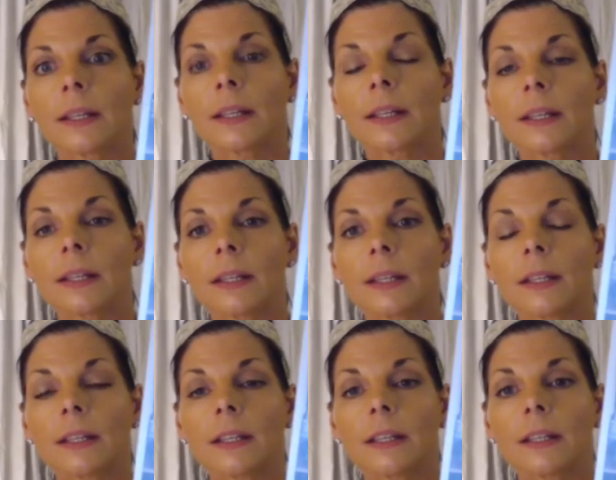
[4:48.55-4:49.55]

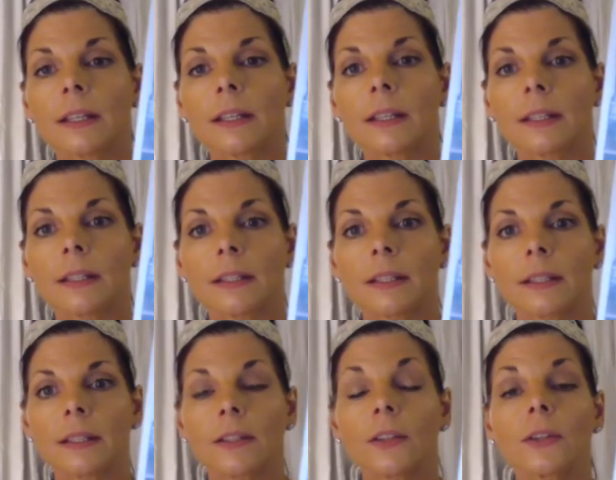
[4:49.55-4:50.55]

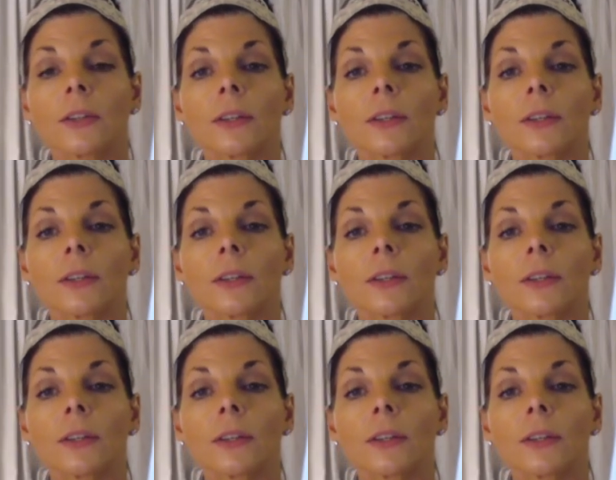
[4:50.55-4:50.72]
No one is speaking in this clip.